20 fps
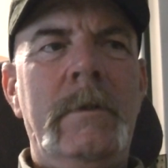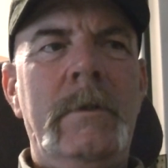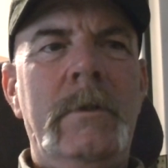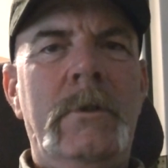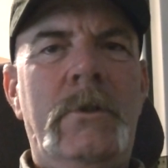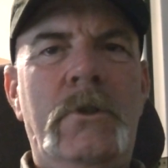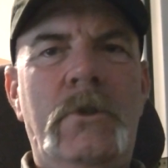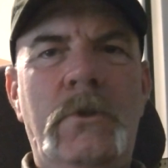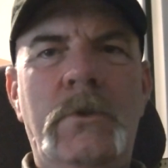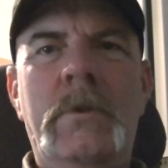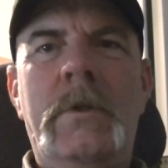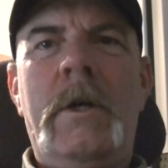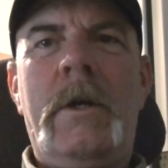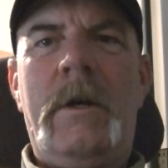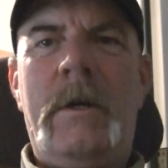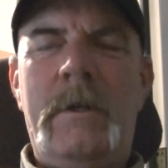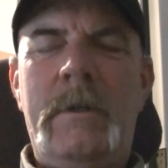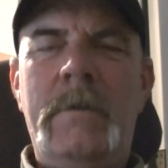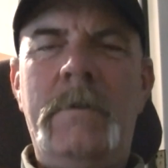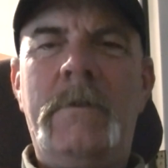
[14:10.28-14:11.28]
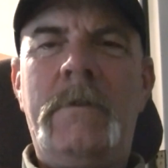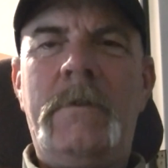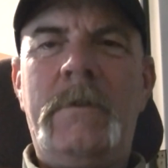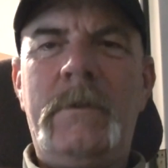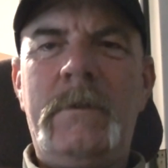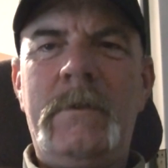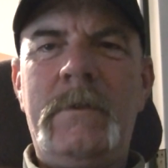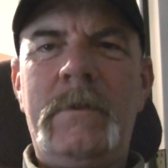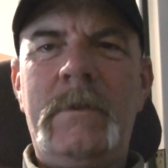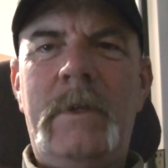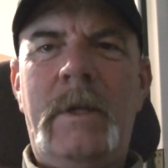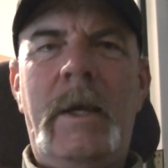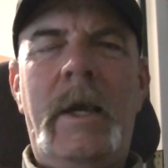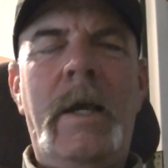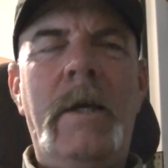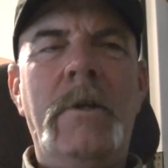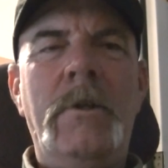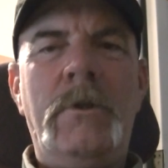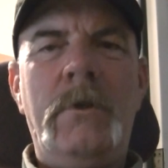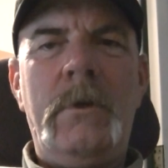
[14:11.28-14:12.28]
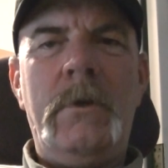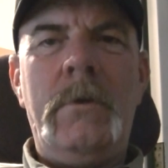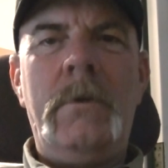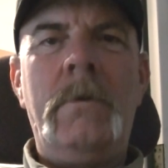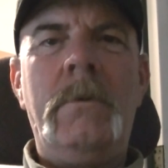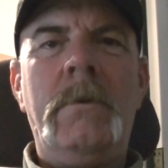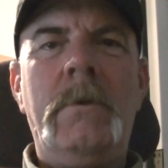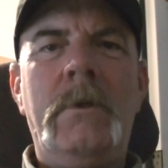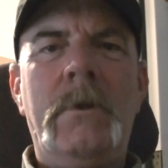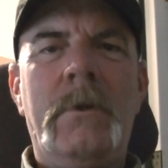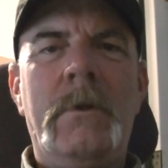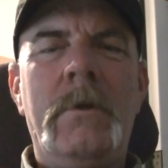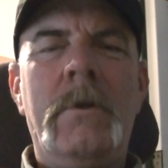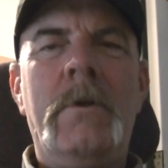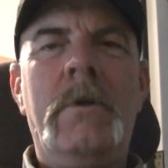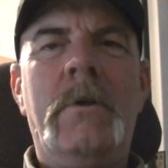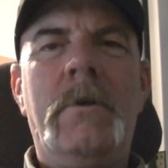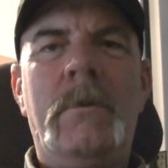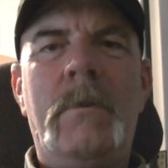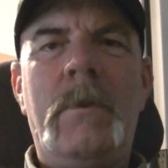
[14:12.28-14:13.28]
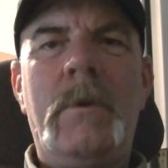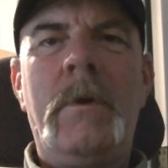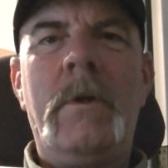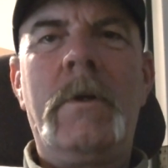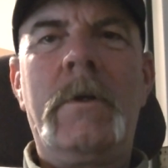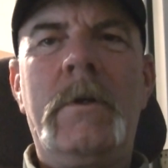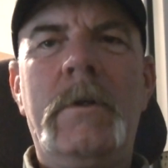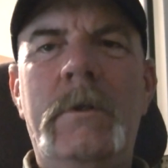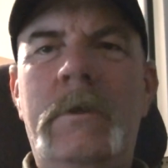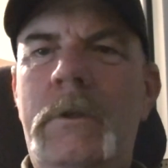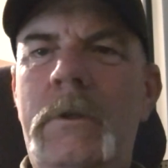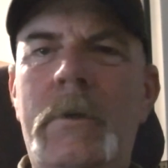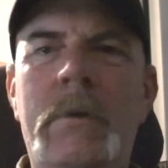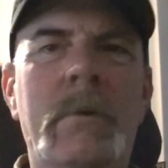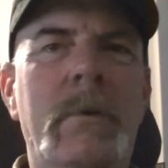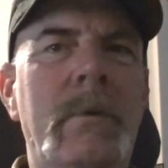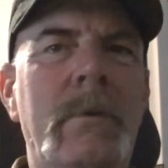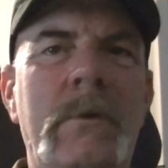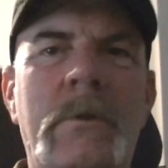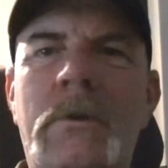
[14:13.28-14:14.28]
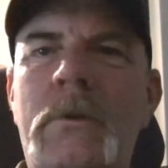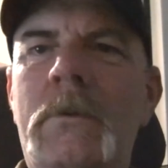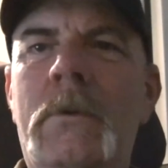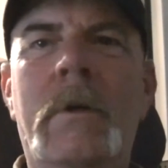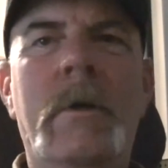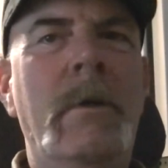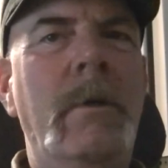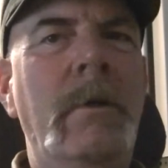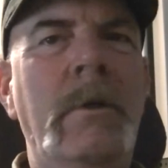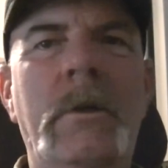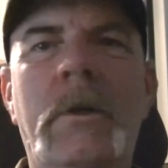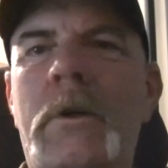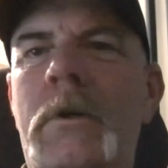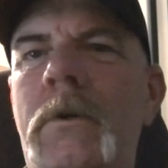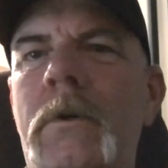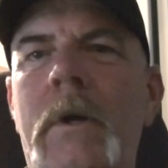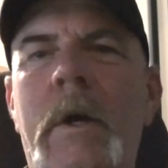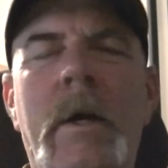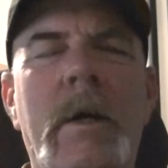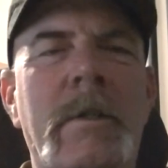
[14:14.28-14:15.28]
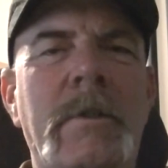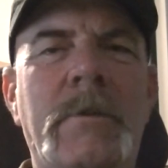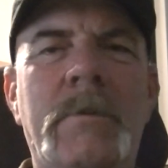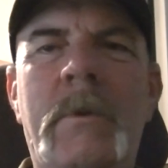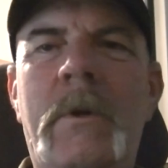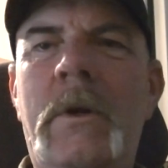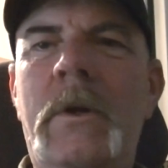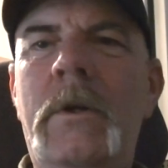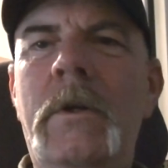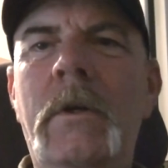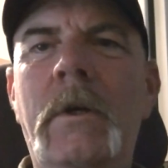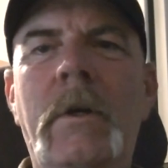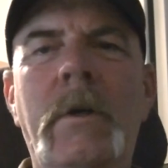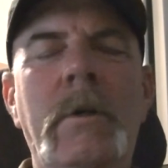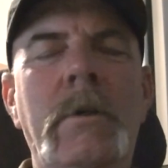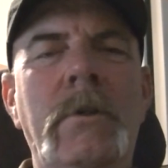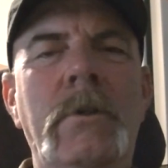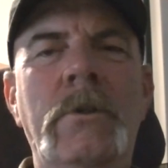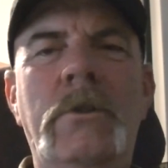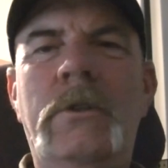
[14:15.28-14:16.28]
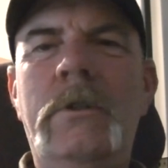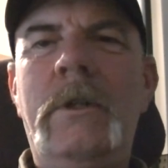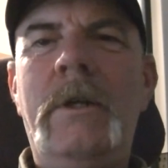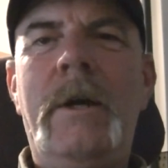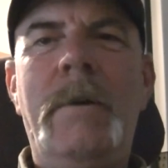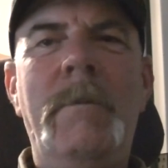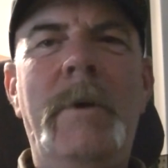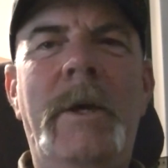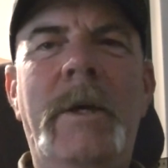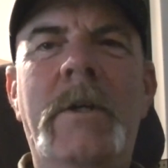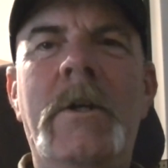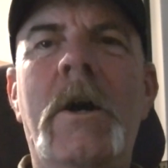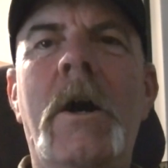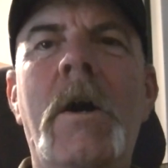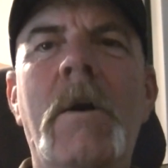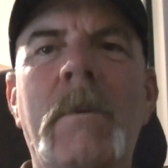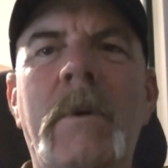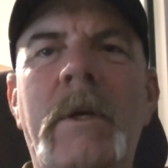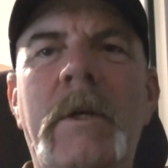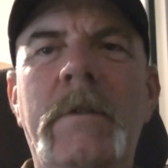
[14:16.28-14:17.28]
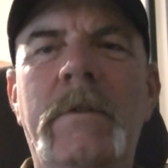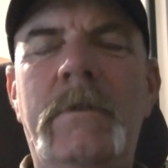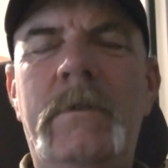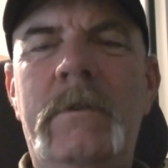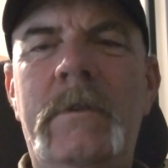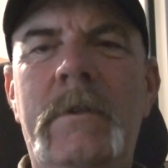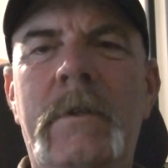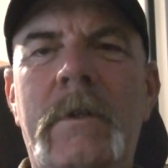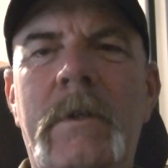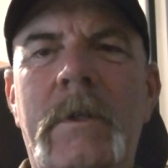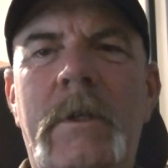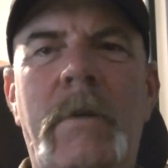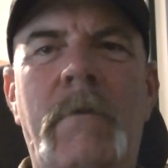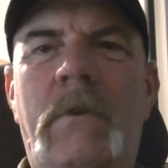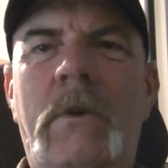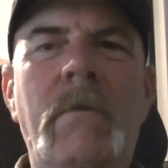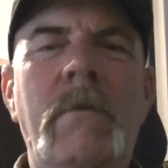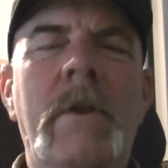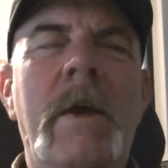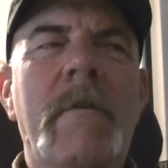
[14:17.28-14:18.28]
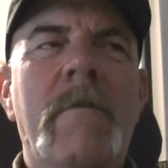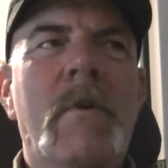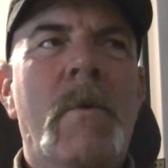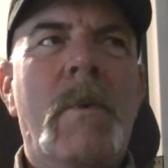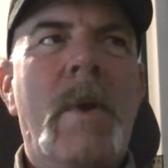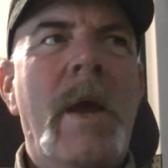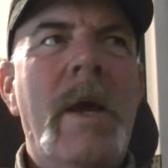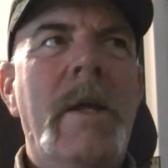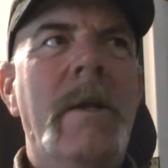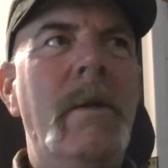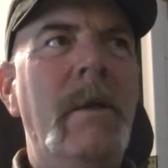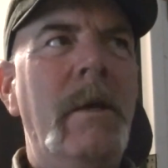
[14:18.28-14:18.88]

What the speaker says: to guns and do your homework. You are no expert. You should not make comments. If you've never read